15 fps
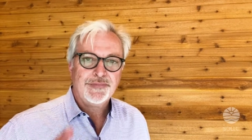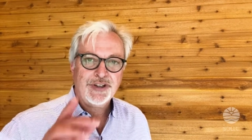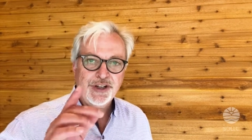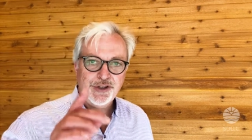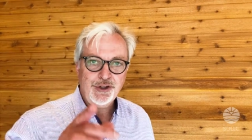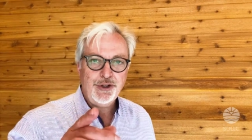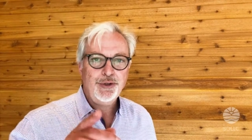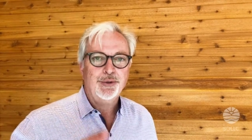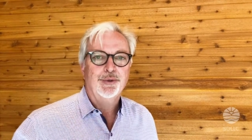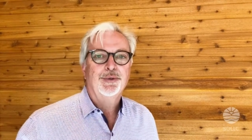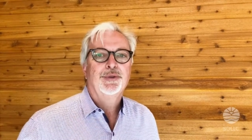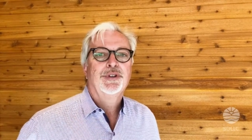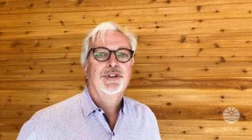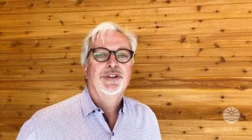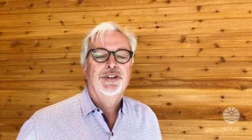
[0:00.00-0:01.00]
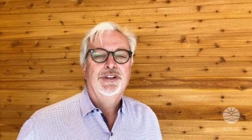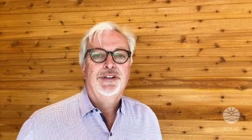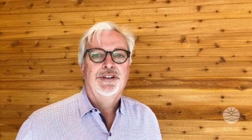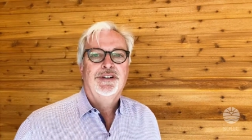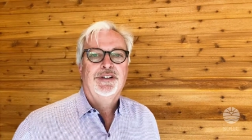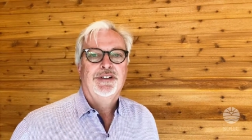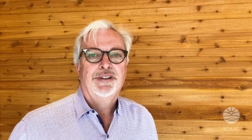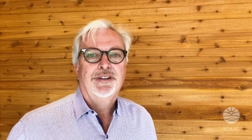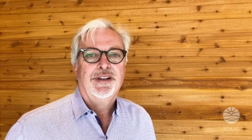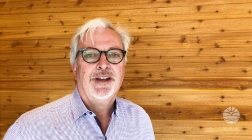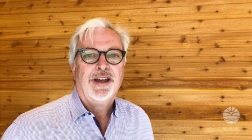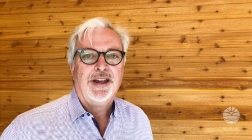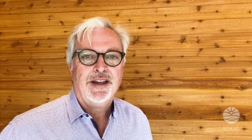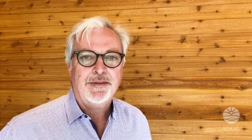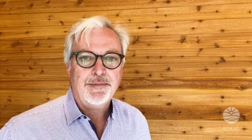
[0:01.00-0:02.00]
and you
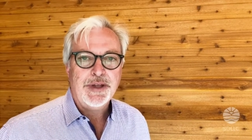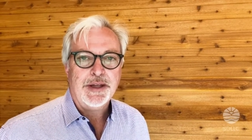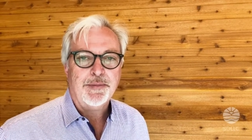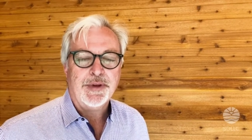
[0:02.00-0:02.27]
and me,